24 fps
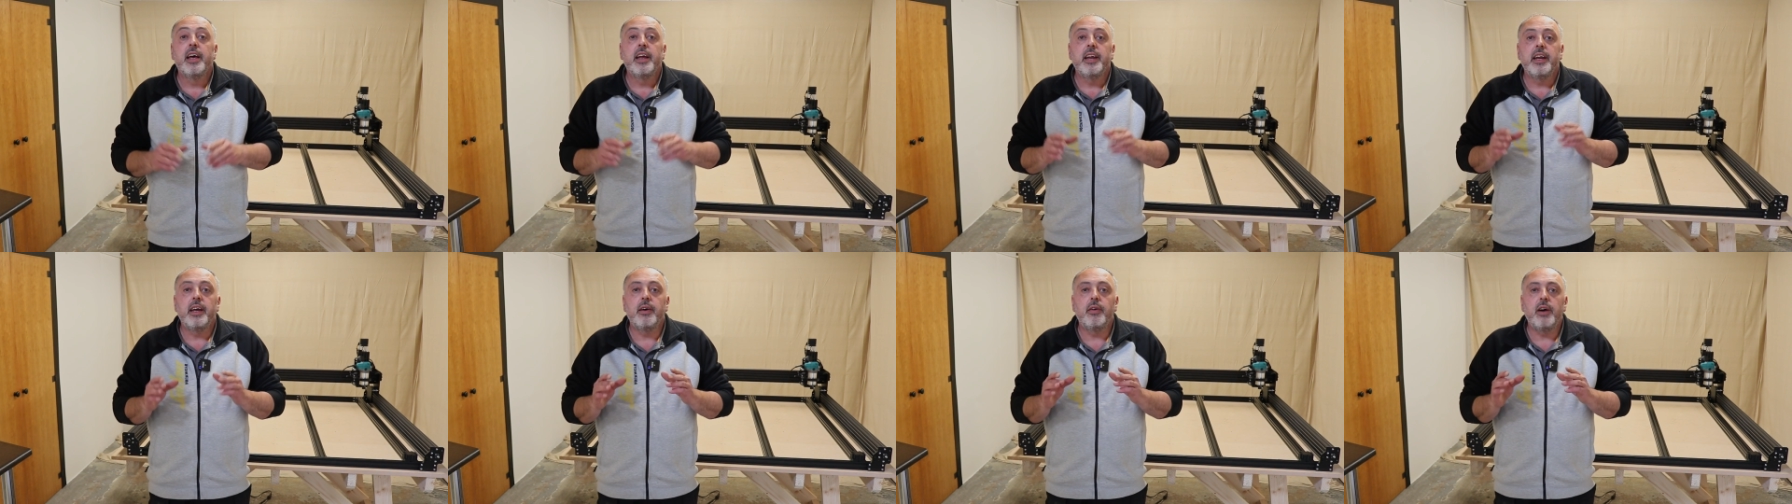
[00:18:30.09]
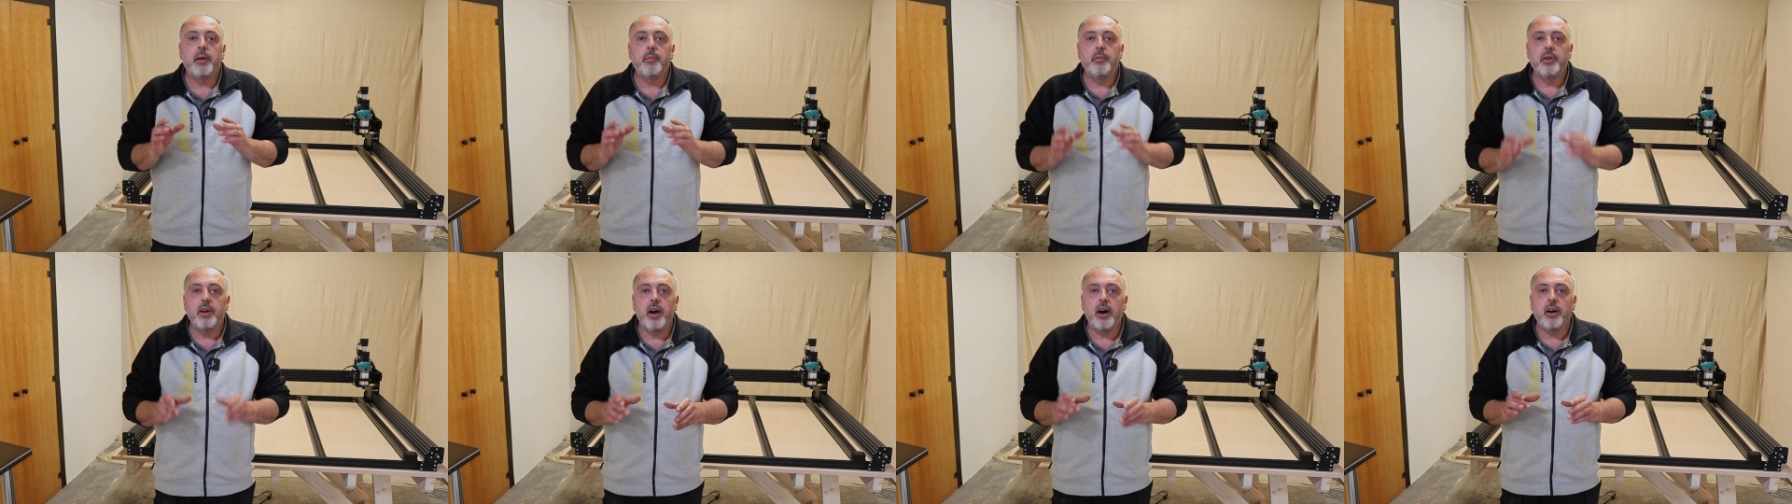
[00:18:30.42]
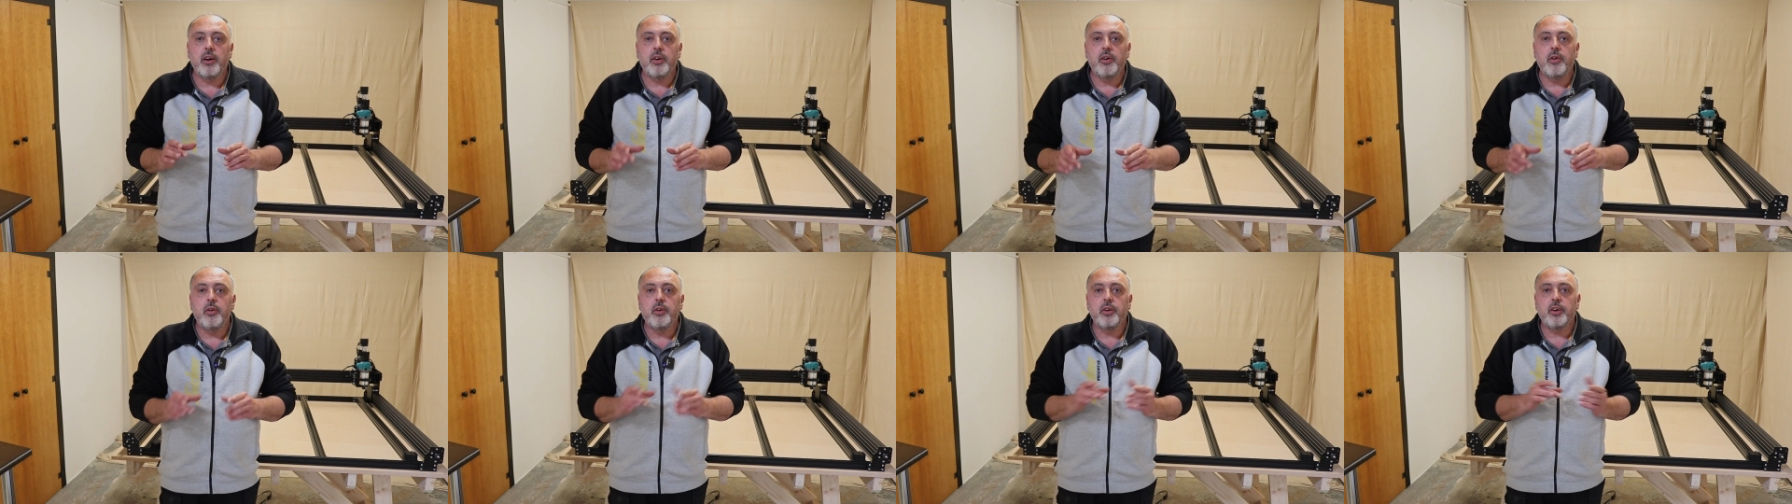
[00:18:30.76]
Now I'm
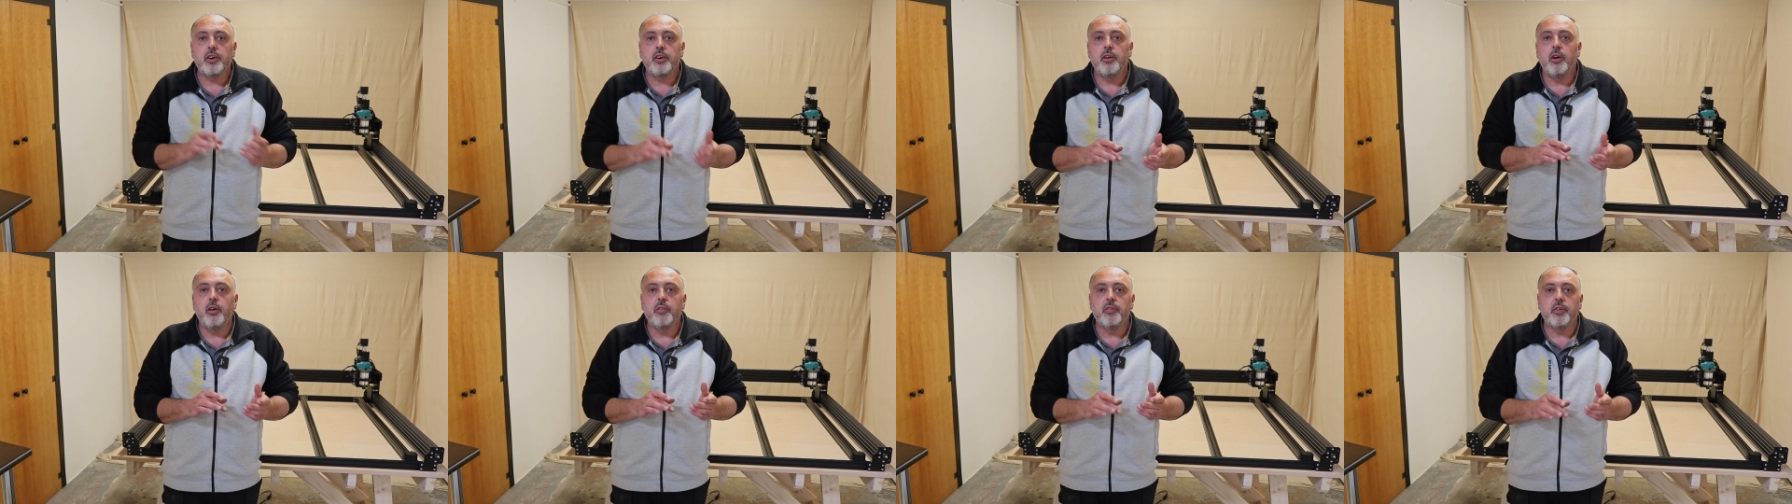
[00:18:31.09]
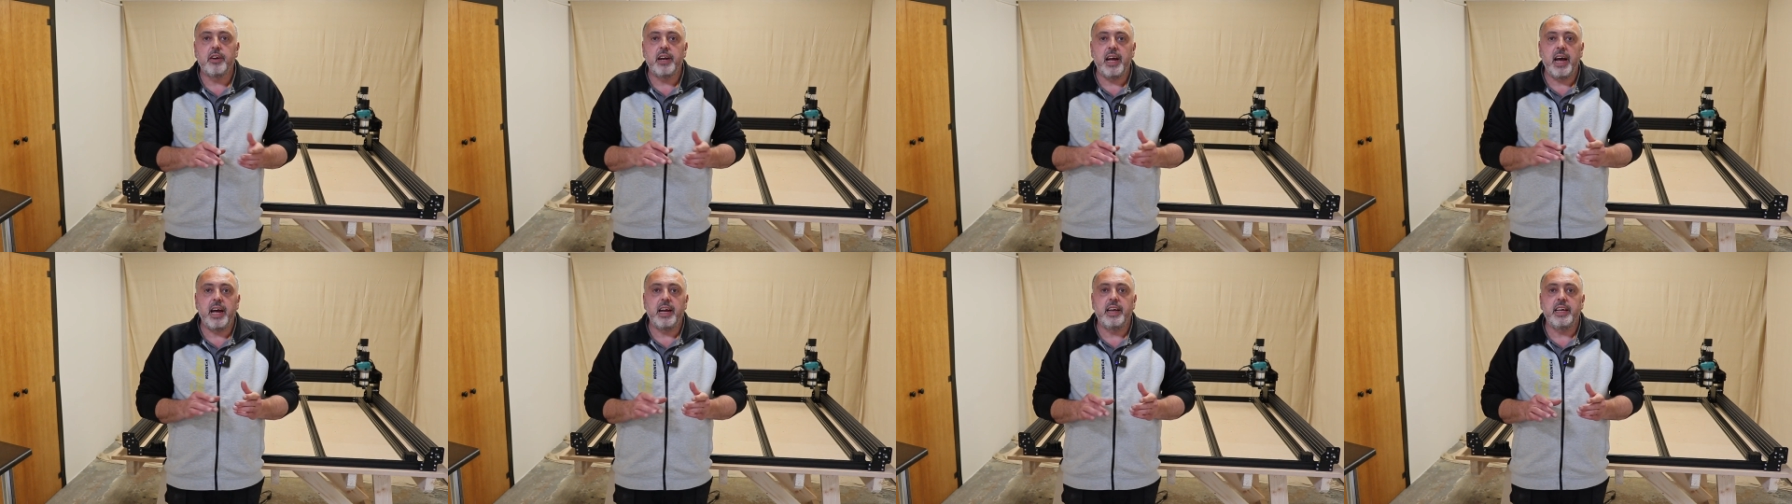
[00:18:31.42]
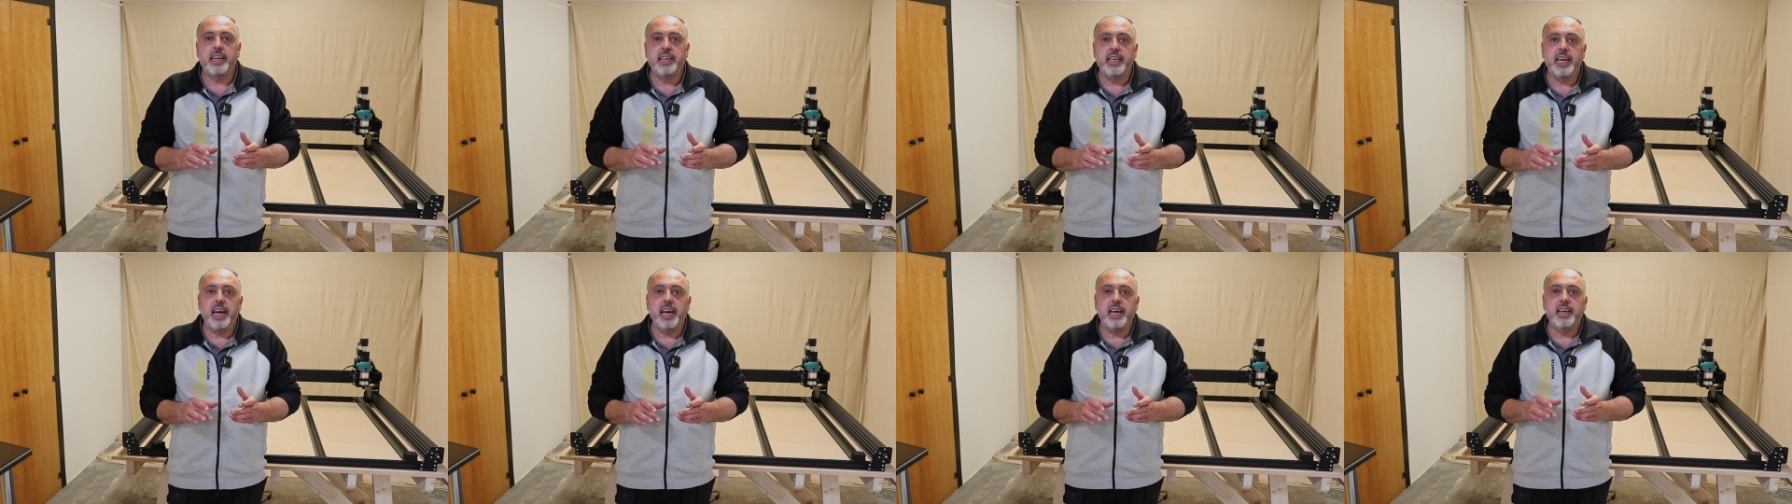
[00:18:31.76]
not going to cover that
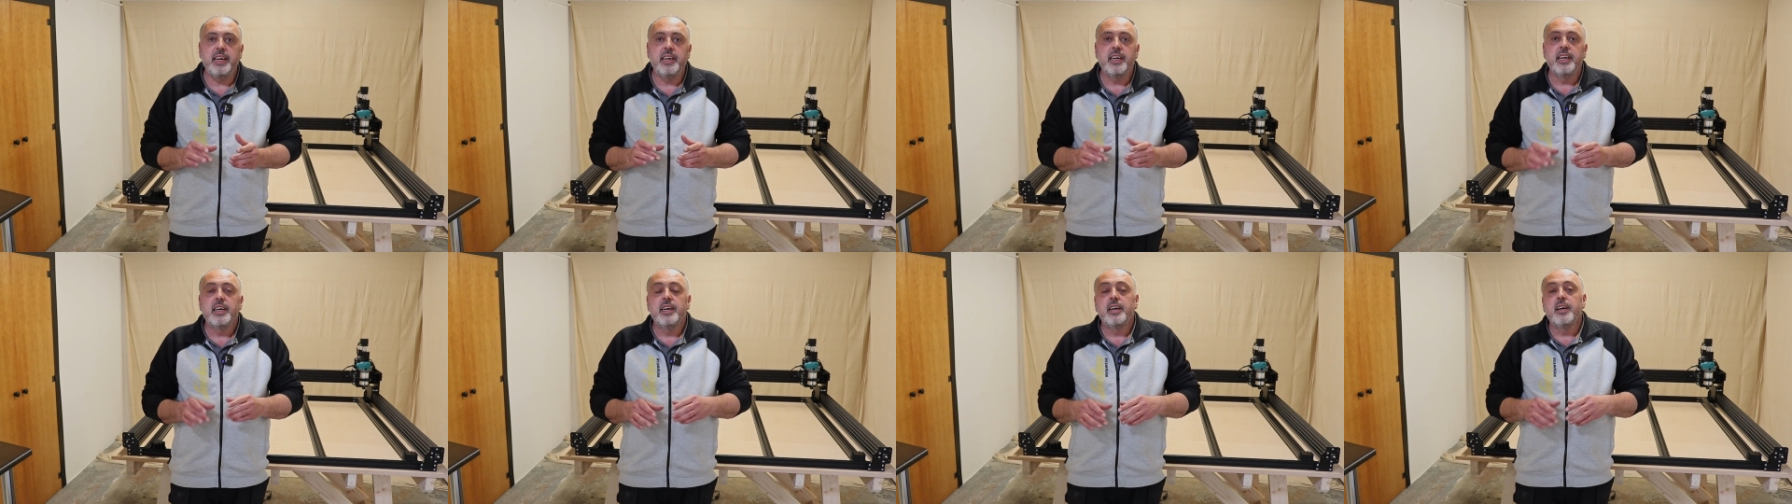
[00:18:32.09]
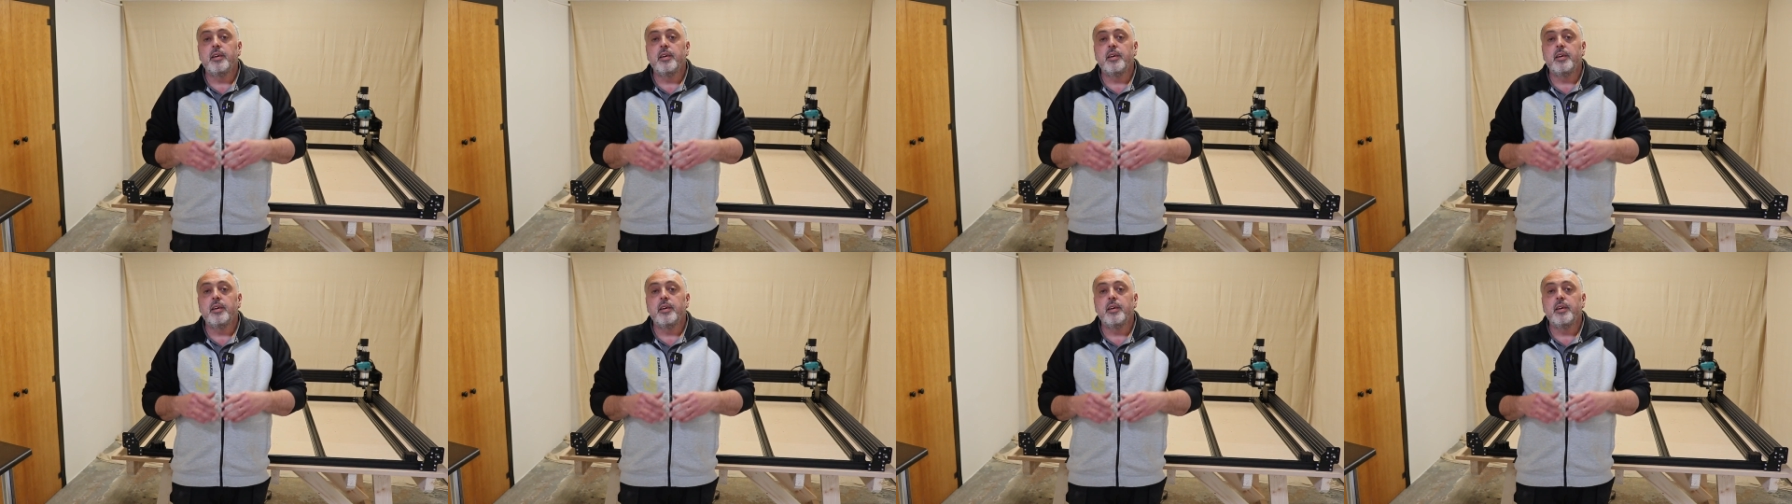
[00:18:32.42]
again